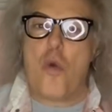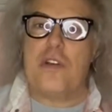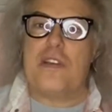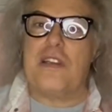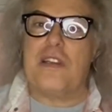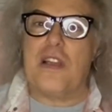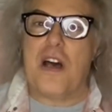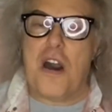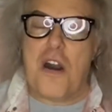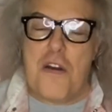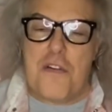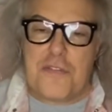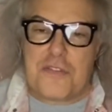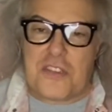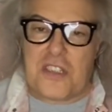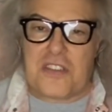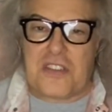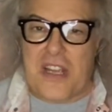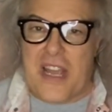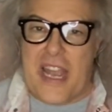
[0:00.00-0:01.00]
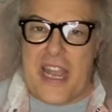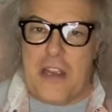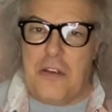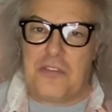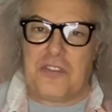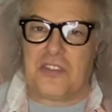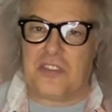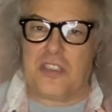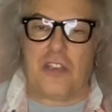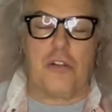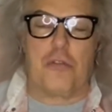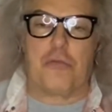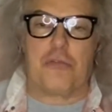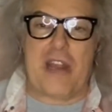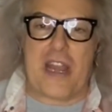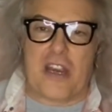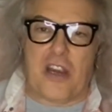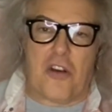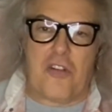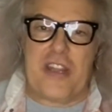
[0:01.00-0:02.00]
and love today who still
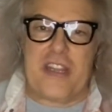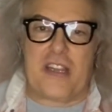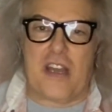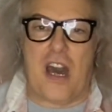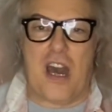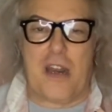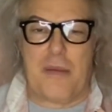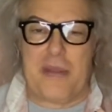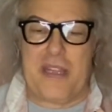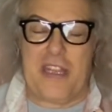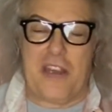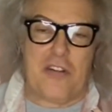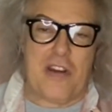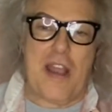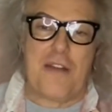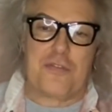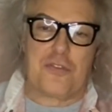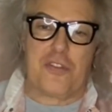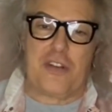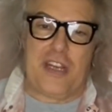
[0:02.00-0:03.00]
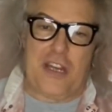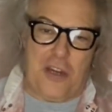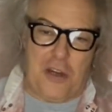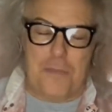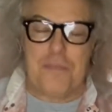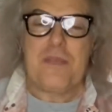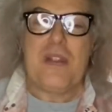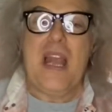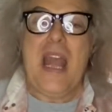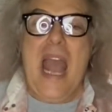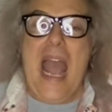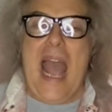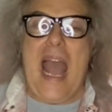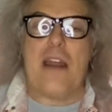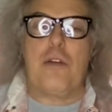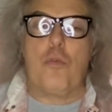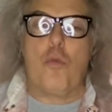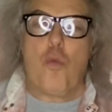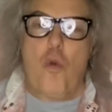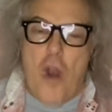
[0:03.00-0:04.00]
wreck our economy year after year
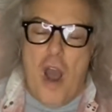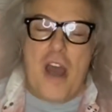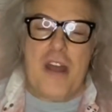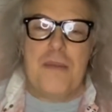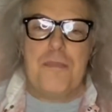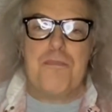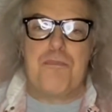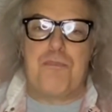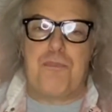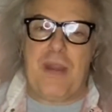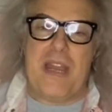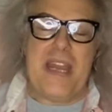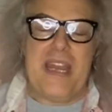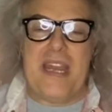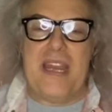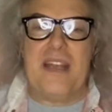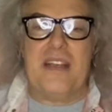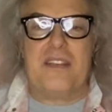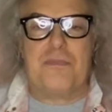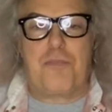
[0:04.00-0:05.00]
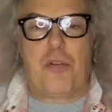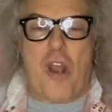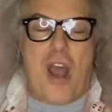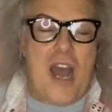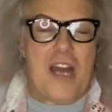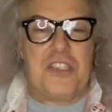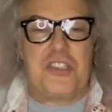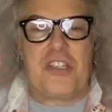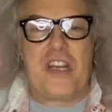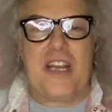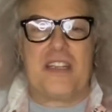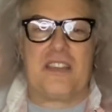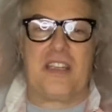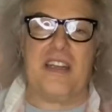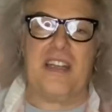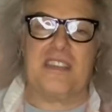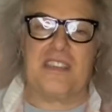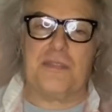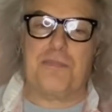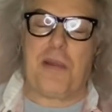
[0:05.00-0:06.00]
had one big project and
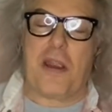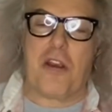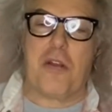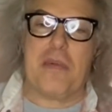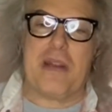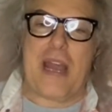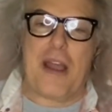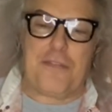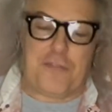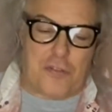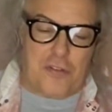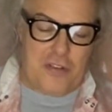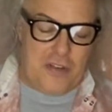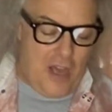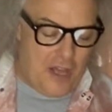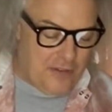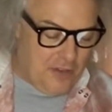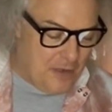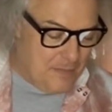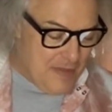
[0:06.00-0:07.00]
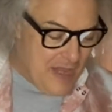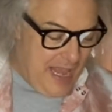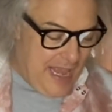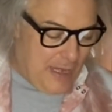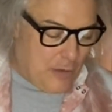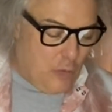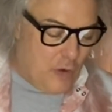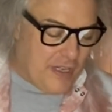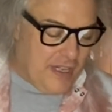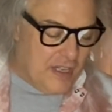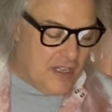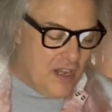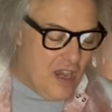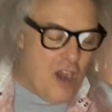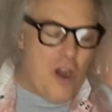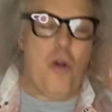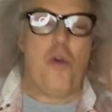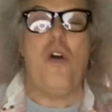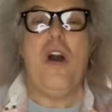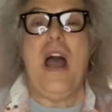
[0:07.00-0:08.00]
experiment after another. And what do you
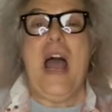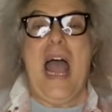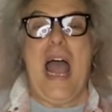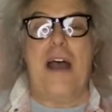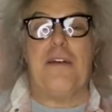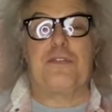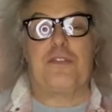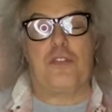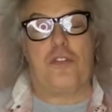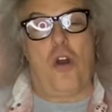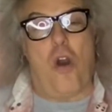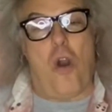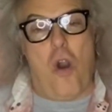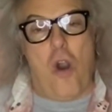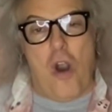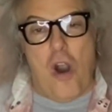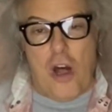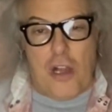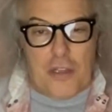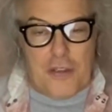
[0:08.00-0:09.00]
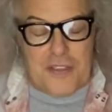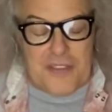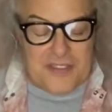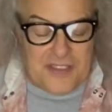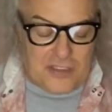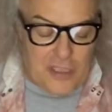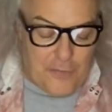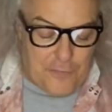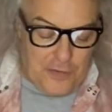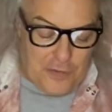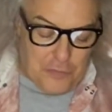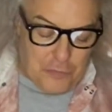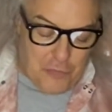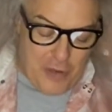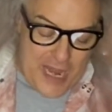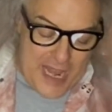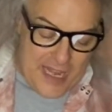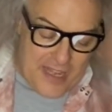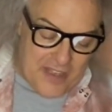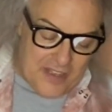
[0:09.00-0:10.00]
know? After all of the stuff with
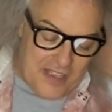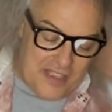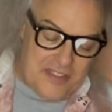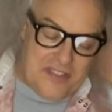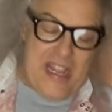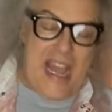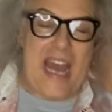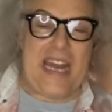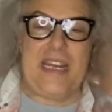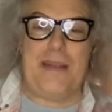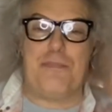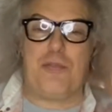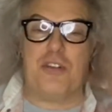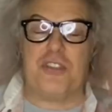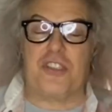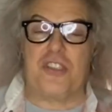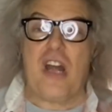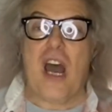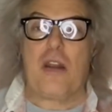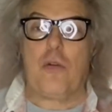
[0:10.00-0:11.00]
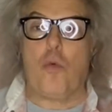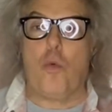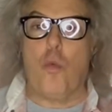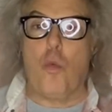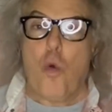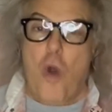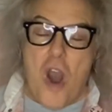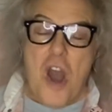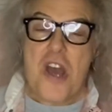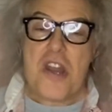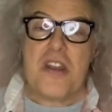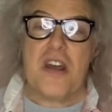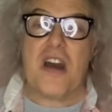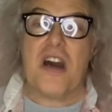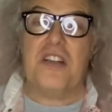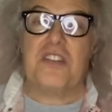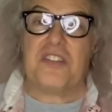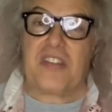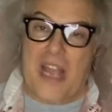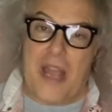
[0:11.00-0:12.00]
Reagan and Daddy Bush, not one
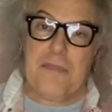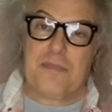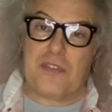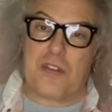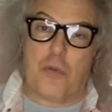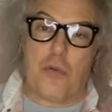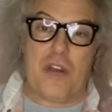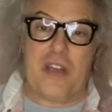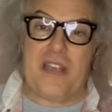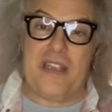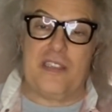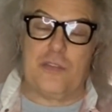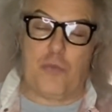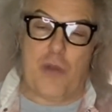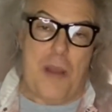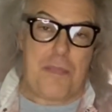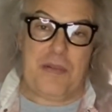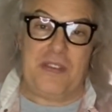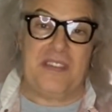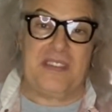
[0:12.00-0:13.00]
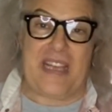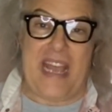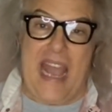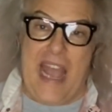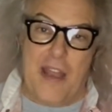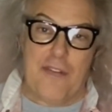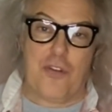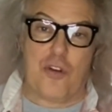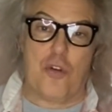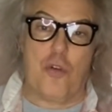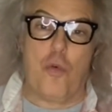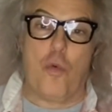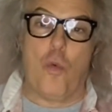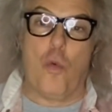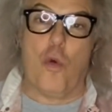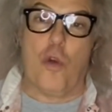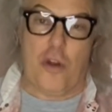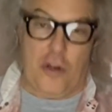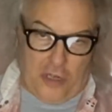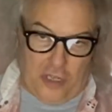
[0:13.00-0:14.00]
attempt at one of these weapons ever
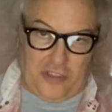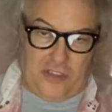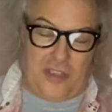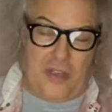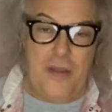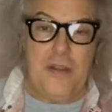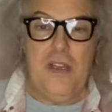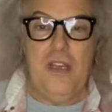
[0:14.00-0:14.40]
worked.